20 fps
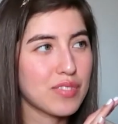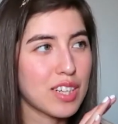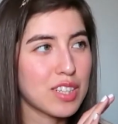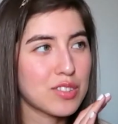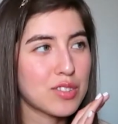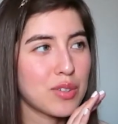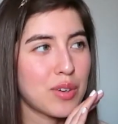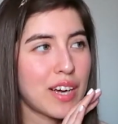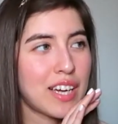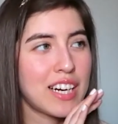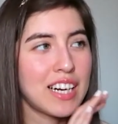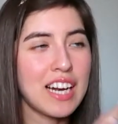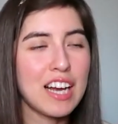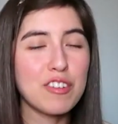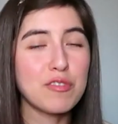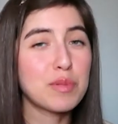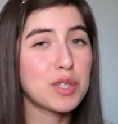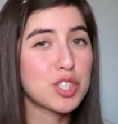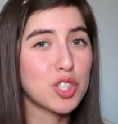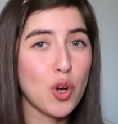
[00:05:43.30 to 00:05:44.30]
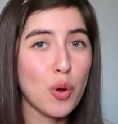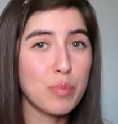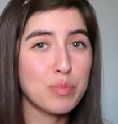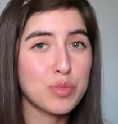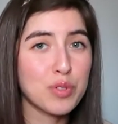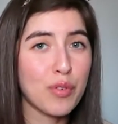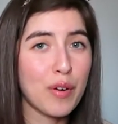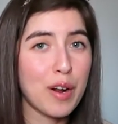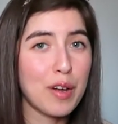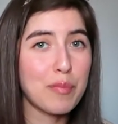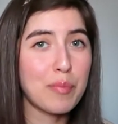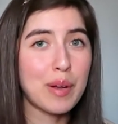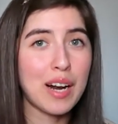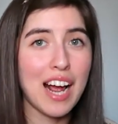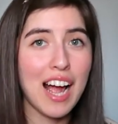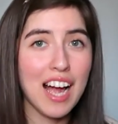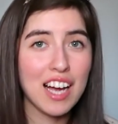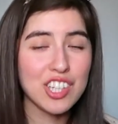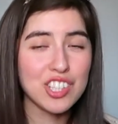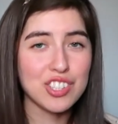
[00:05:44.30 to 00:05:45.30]
so I didn't have much hopes for it. But
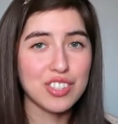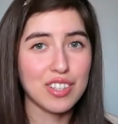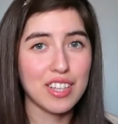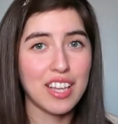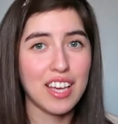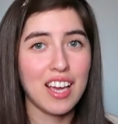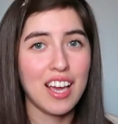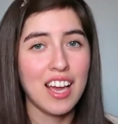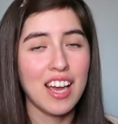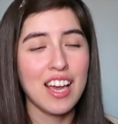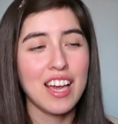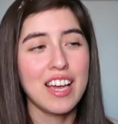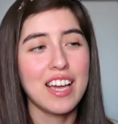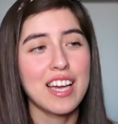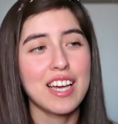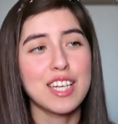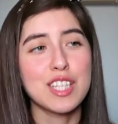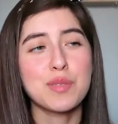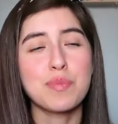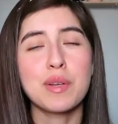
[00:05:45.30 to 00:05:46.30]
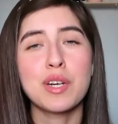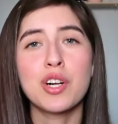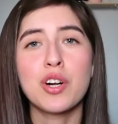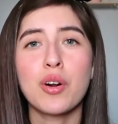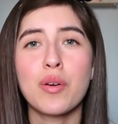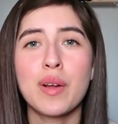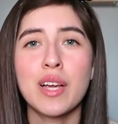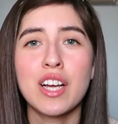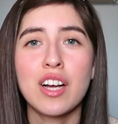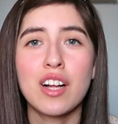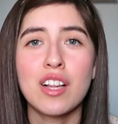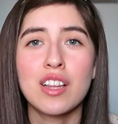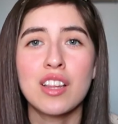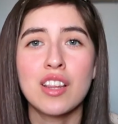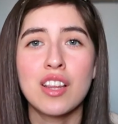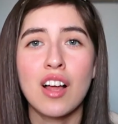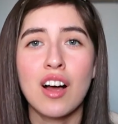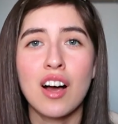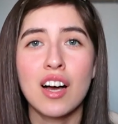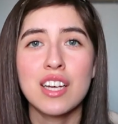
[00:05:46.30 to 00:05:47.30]
actually it's been growing a
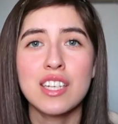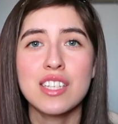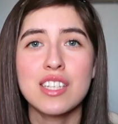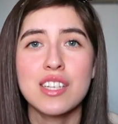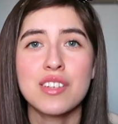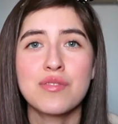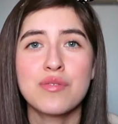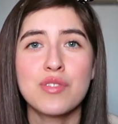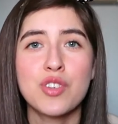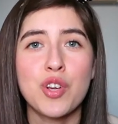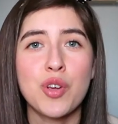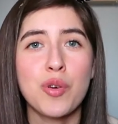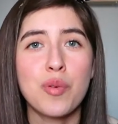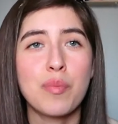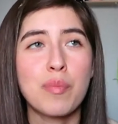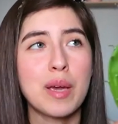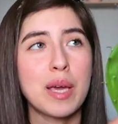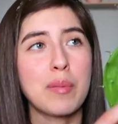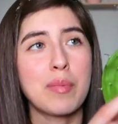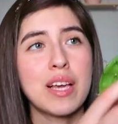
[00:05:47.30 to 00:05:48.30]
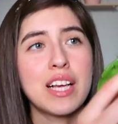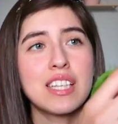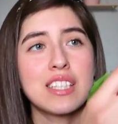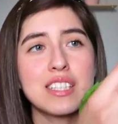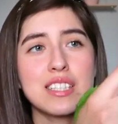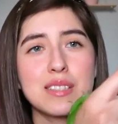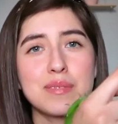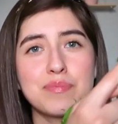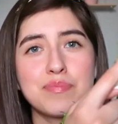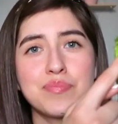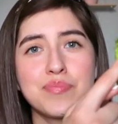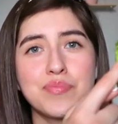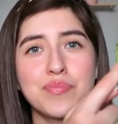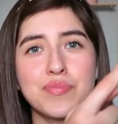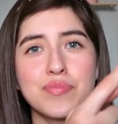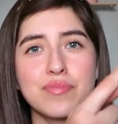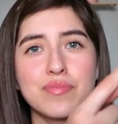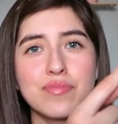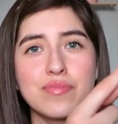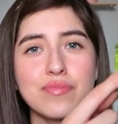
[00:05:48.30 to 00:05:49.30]
lot of new babies,
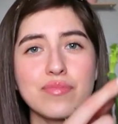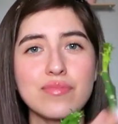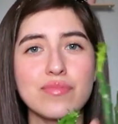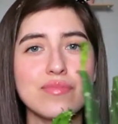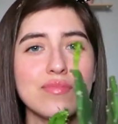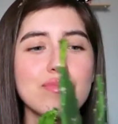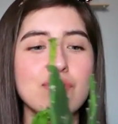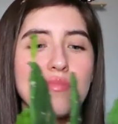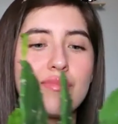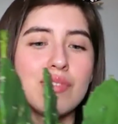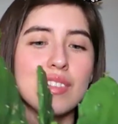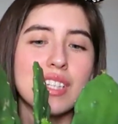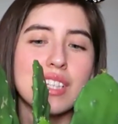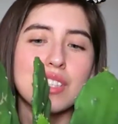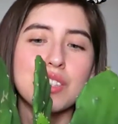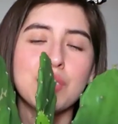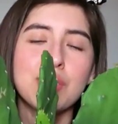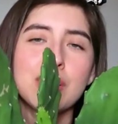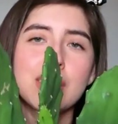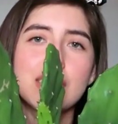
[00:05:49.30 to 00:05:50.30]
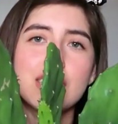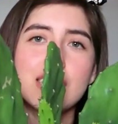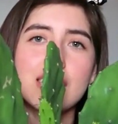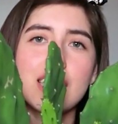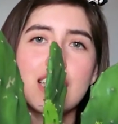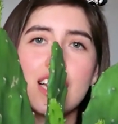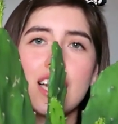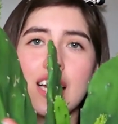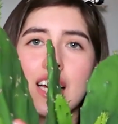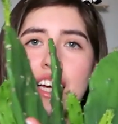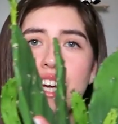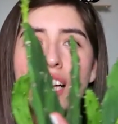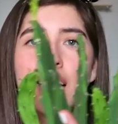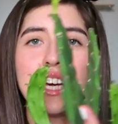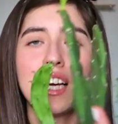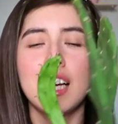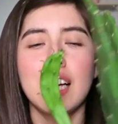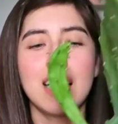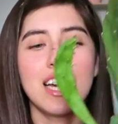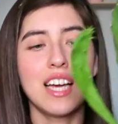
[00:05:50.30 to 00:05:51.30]
as you can see.
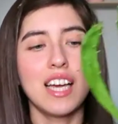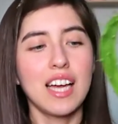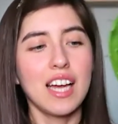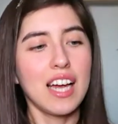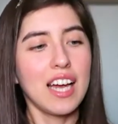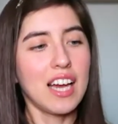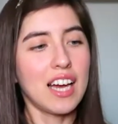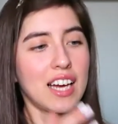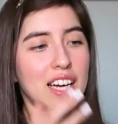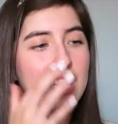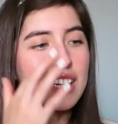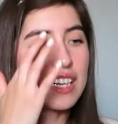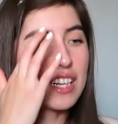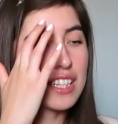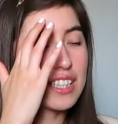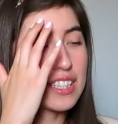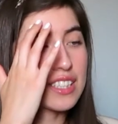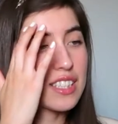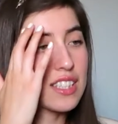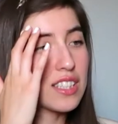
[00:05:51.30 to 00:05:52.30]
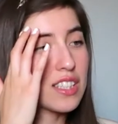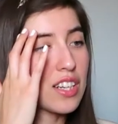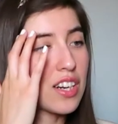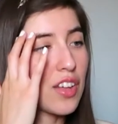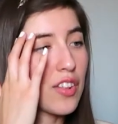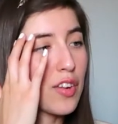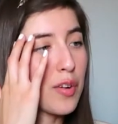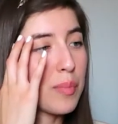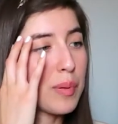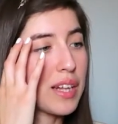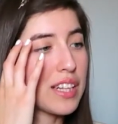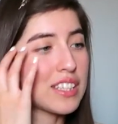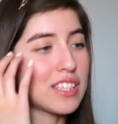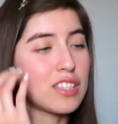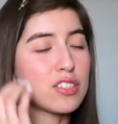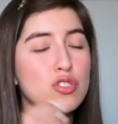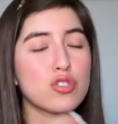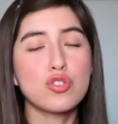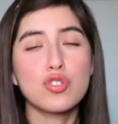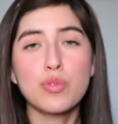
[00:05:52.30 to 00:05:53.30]
And this is another plant that
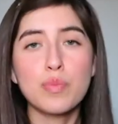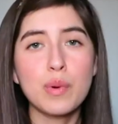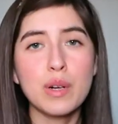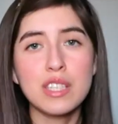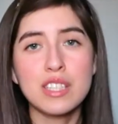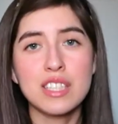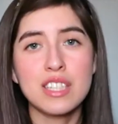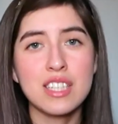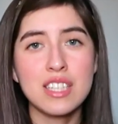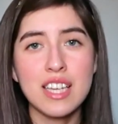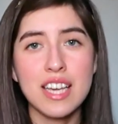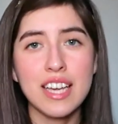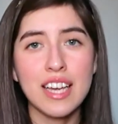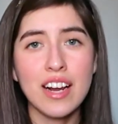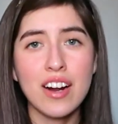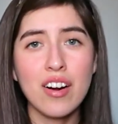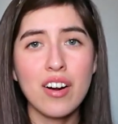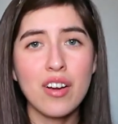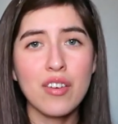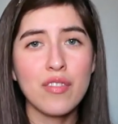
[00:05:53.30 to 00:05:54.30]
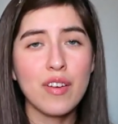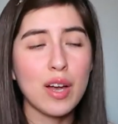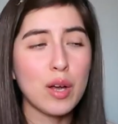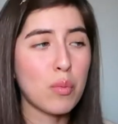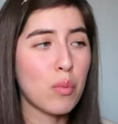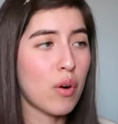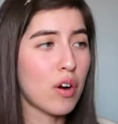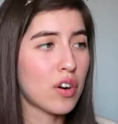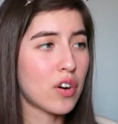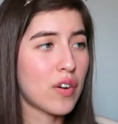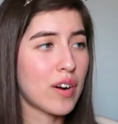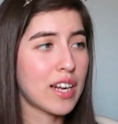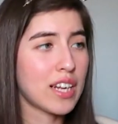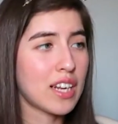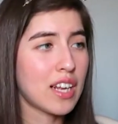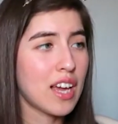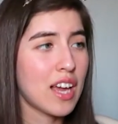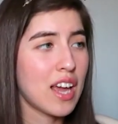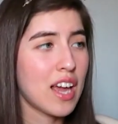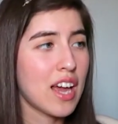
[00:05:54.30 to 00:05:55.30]
is super easy to take care of. I water
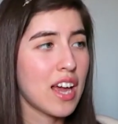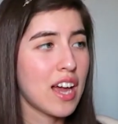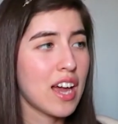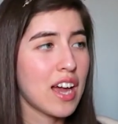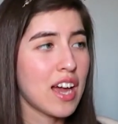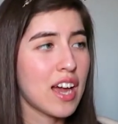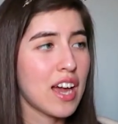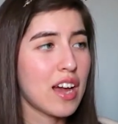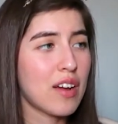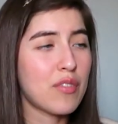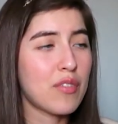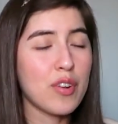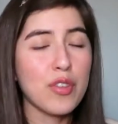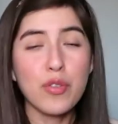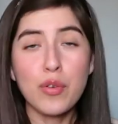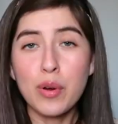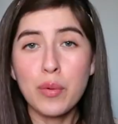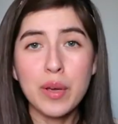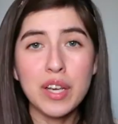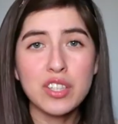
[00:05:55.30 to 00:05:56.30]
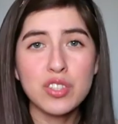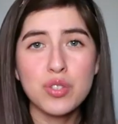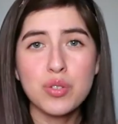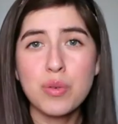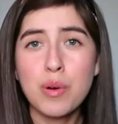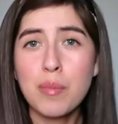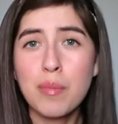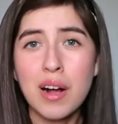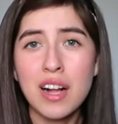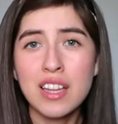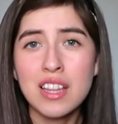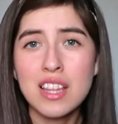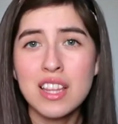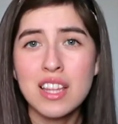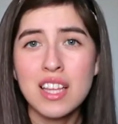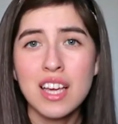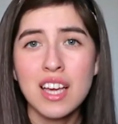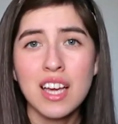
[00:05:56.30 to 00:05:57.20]
it every 3 weeks to a month.